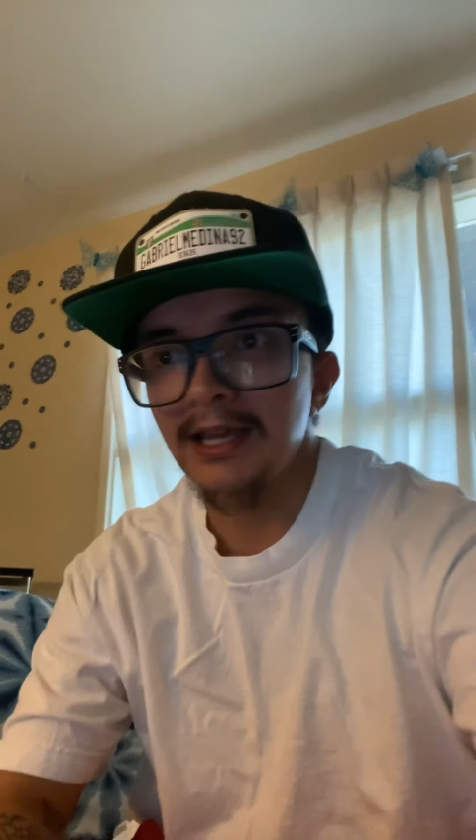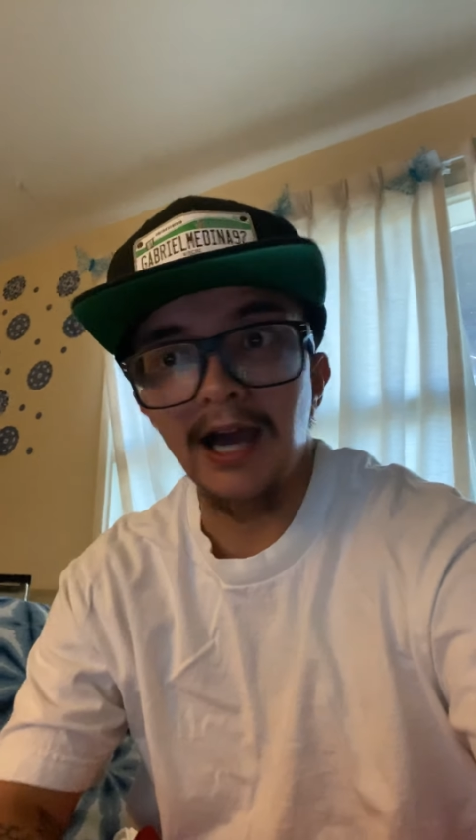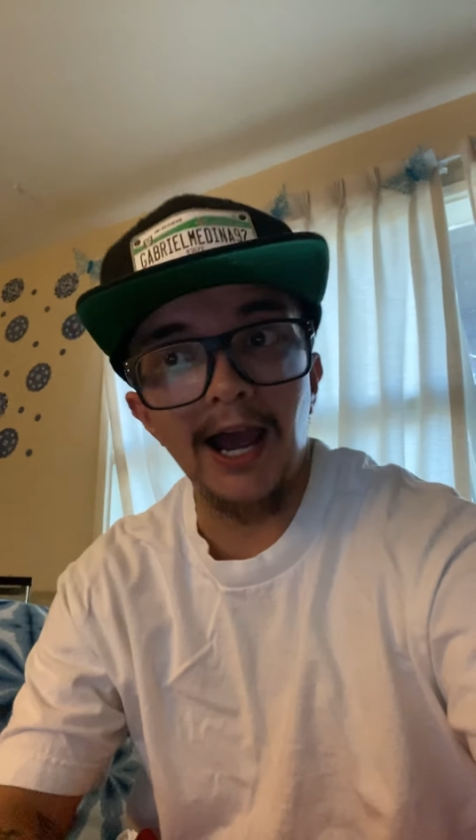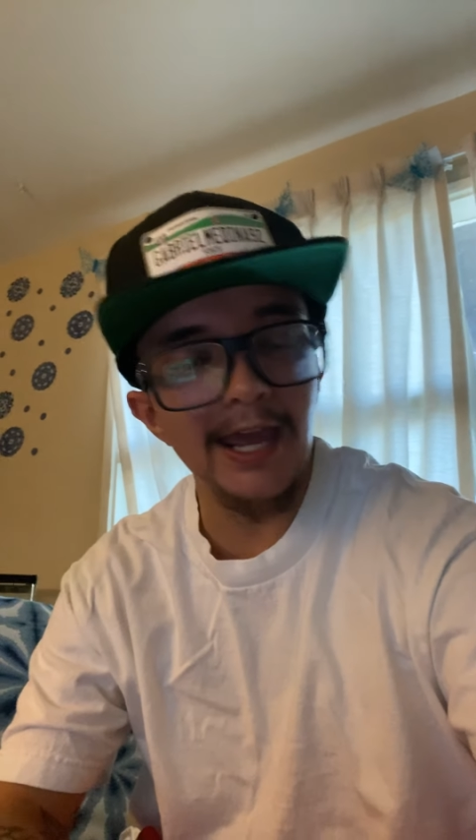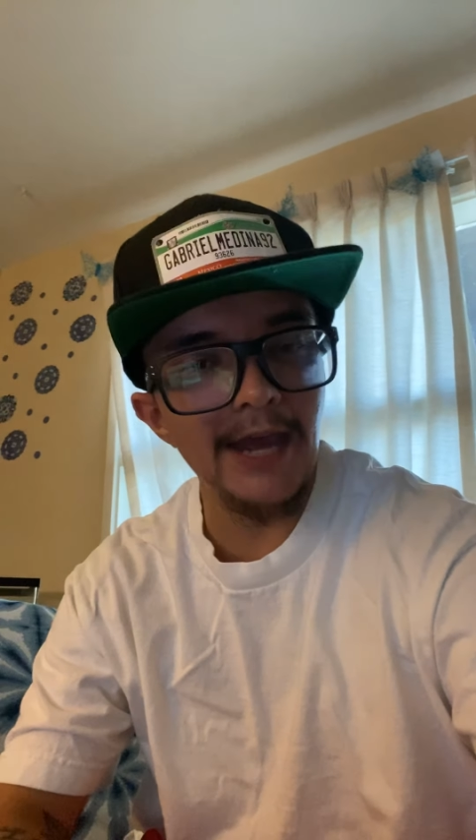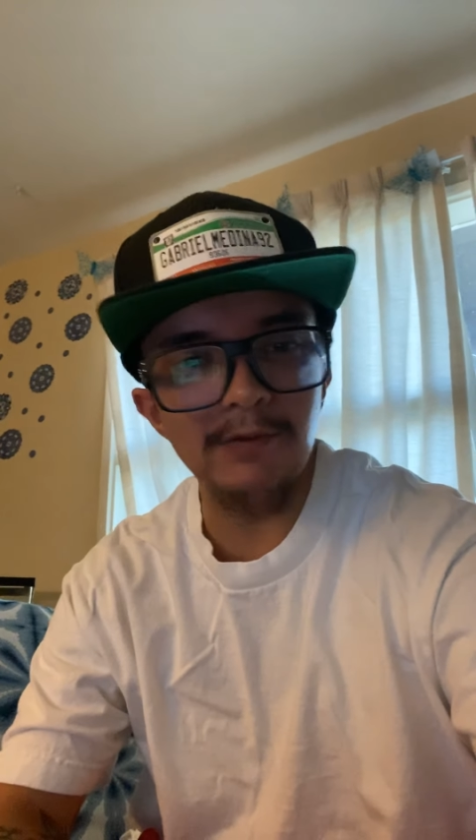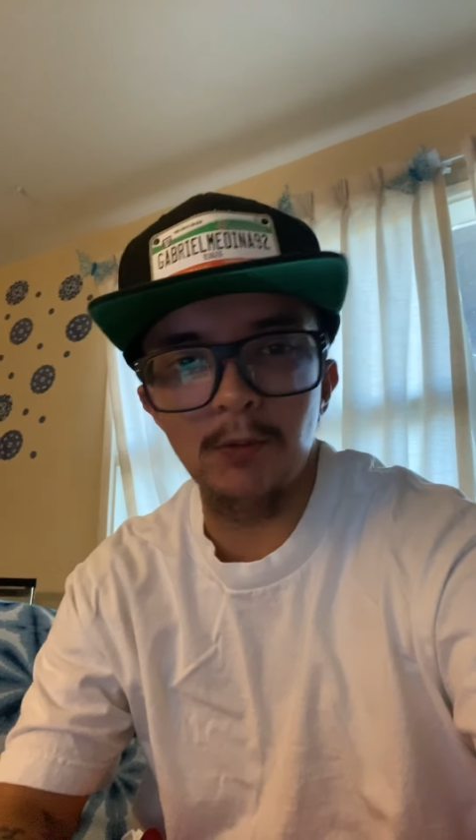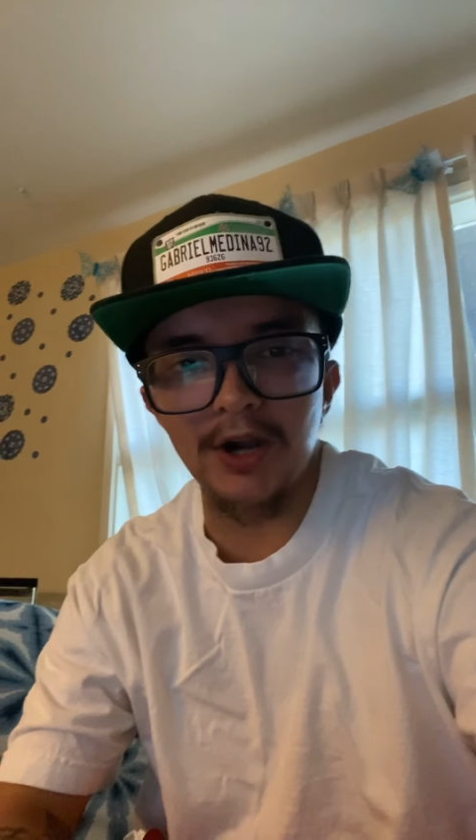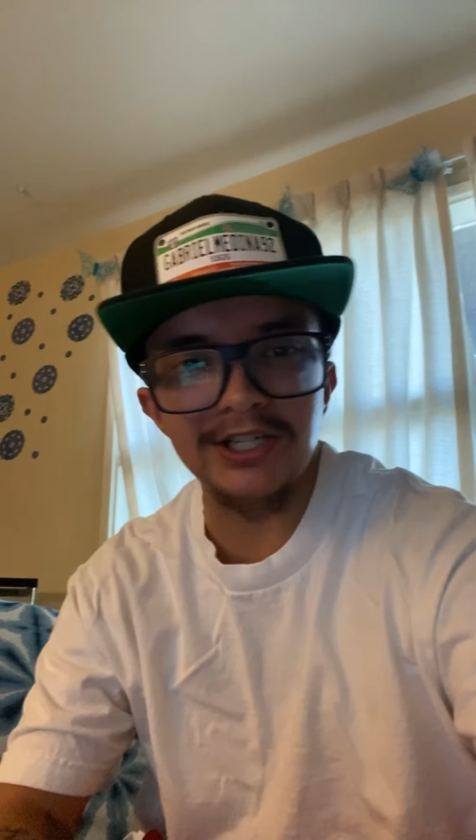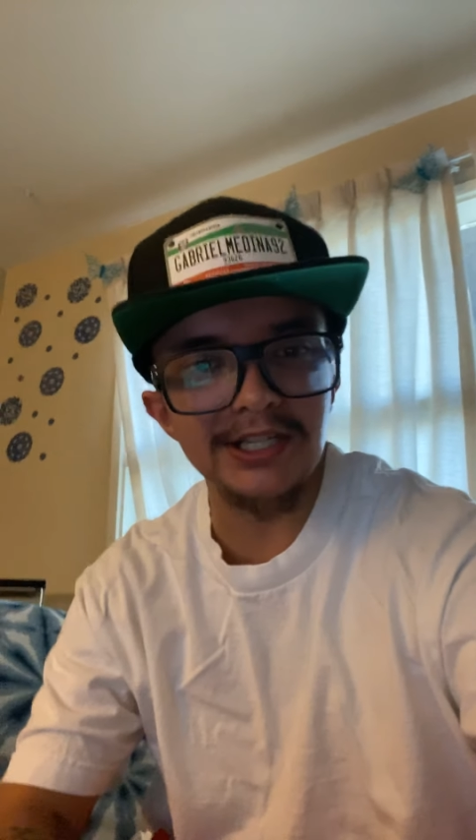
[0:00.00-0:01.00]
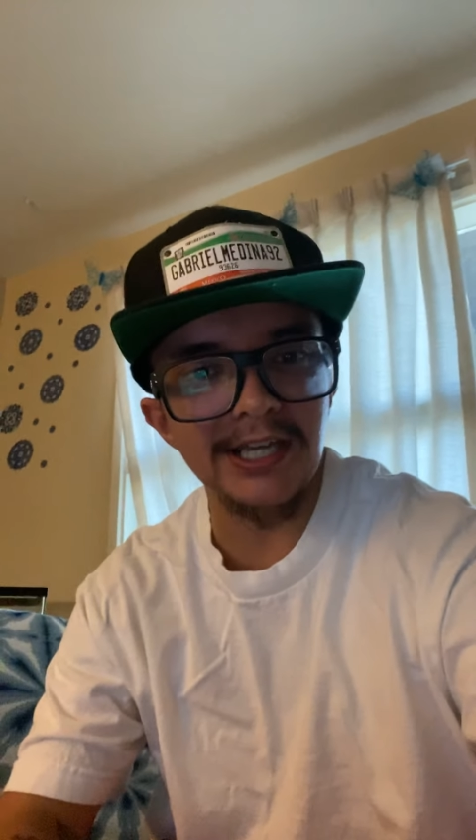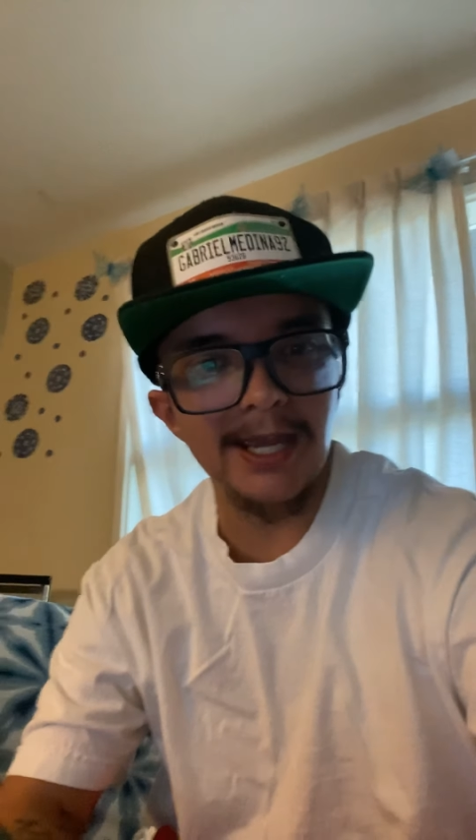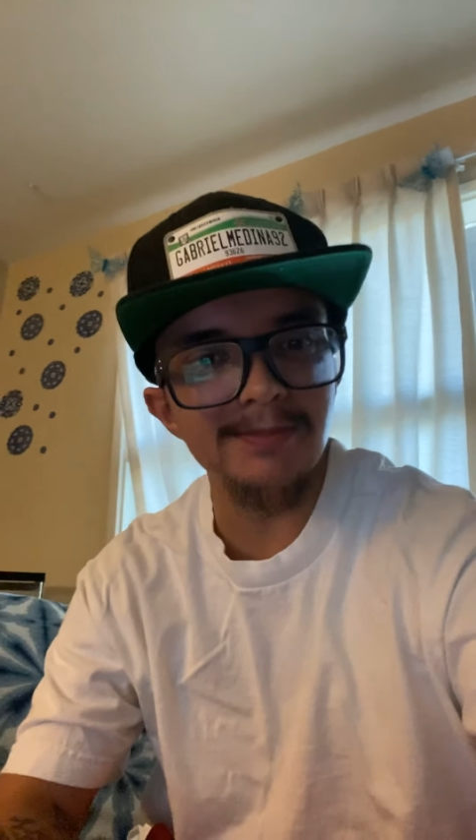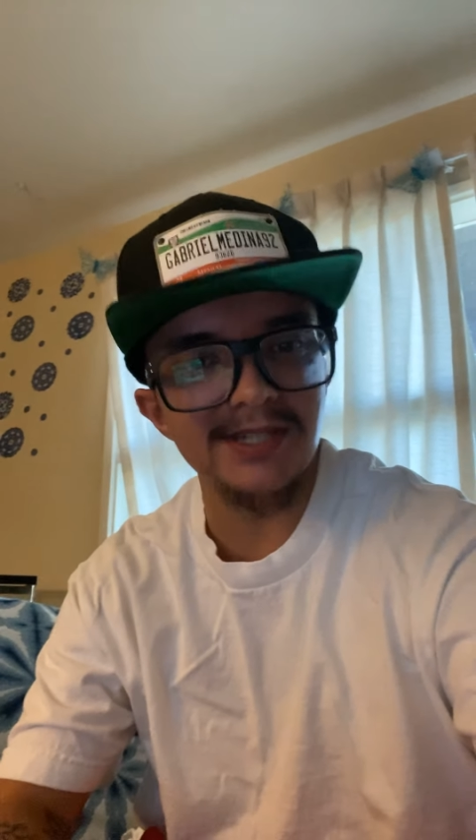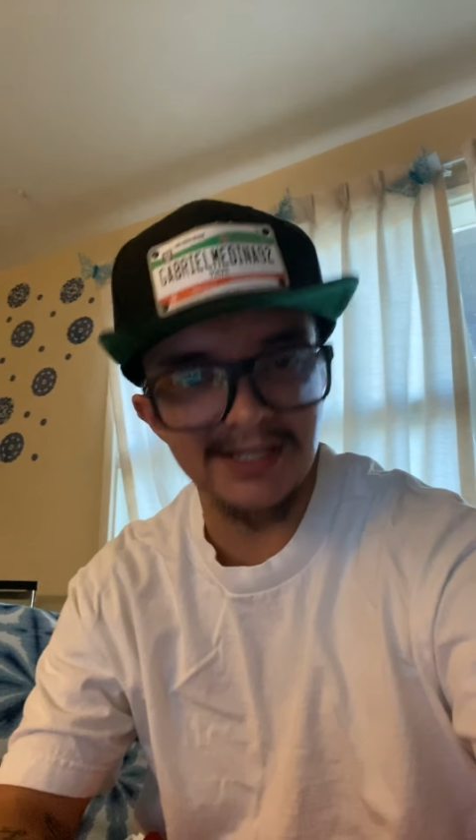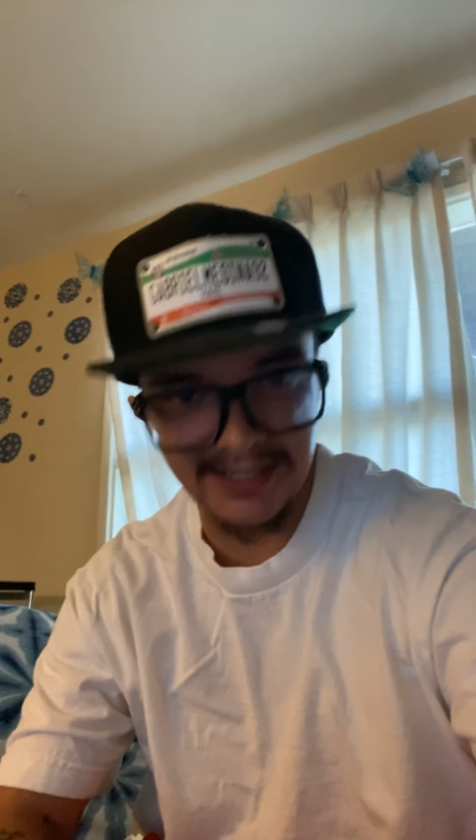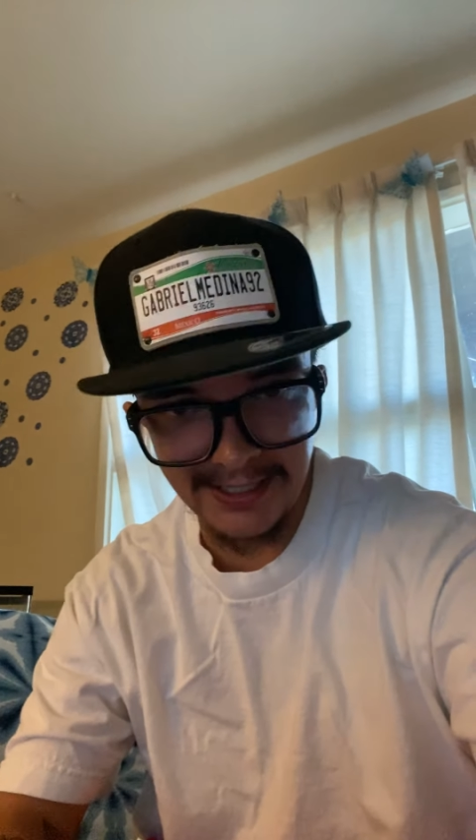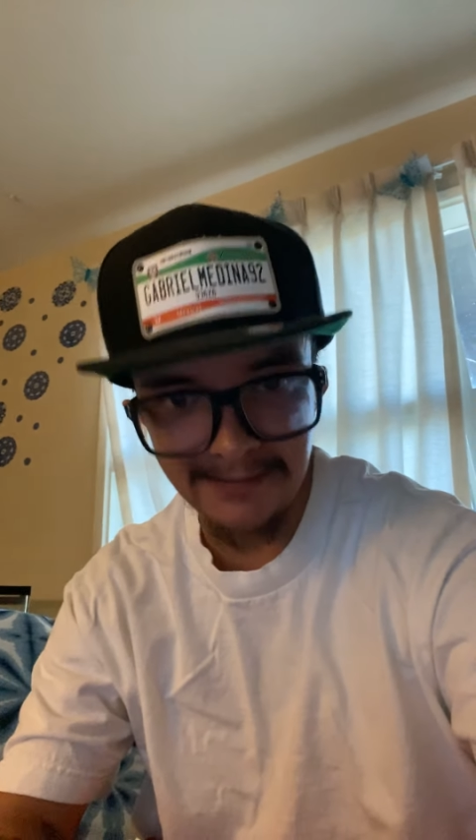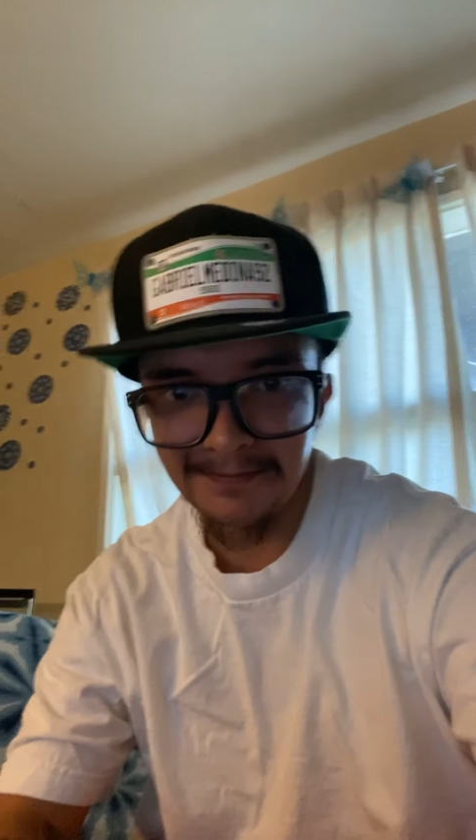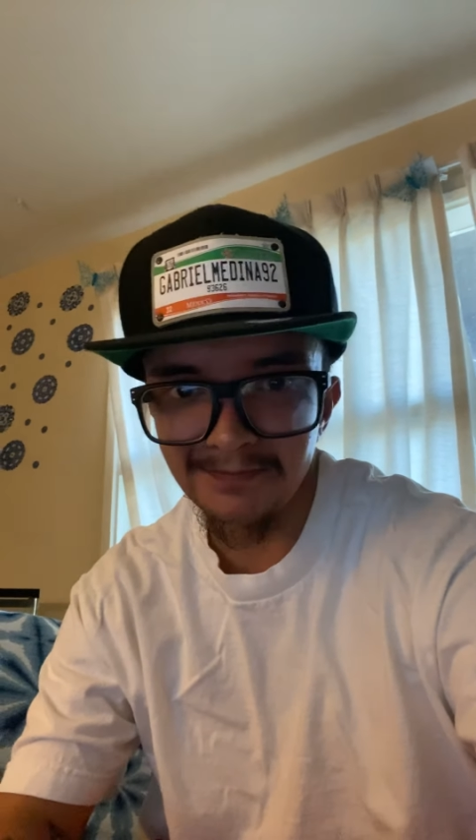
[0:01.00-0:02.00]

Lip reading: I haven't watched the game since then.